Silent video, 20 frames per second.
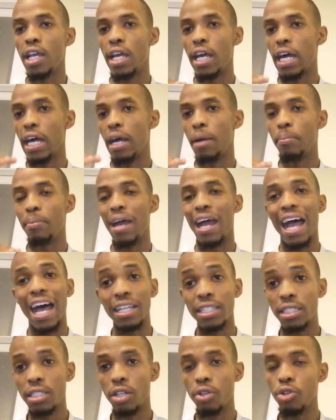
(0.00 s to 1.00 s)
I
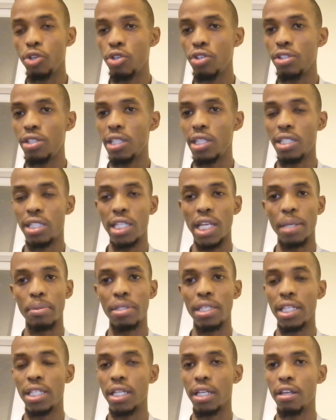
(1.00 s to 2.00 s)
still use these
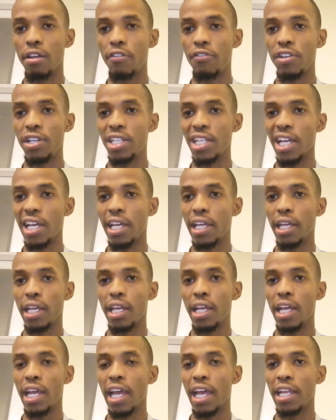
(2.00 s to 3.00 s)
steps each and every day,
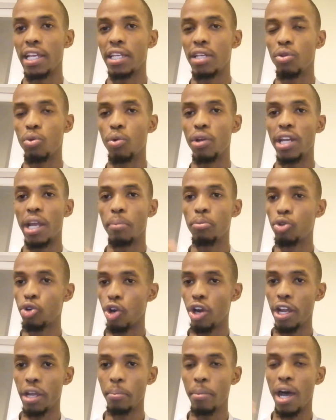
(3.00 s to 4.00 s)
and when I'm
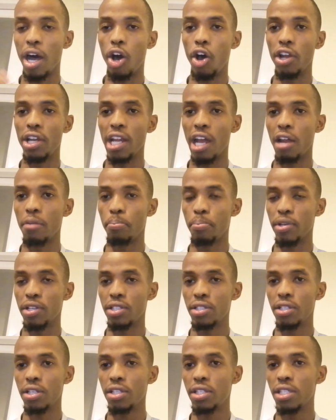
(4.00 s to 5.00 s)
growing my online
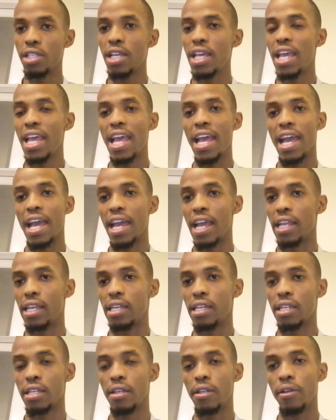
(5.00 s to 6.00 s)
business,
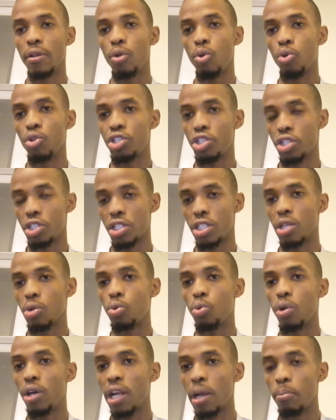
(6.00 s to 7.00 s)
and which is
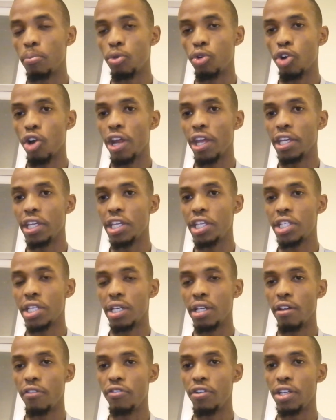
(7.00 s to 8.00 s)
what I'm growing each
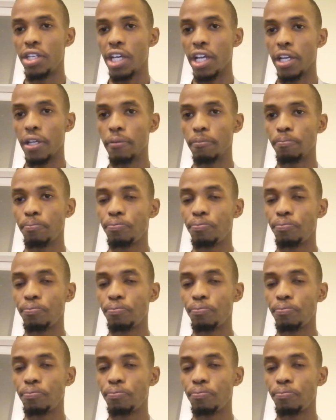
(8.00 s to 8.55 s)
and every day.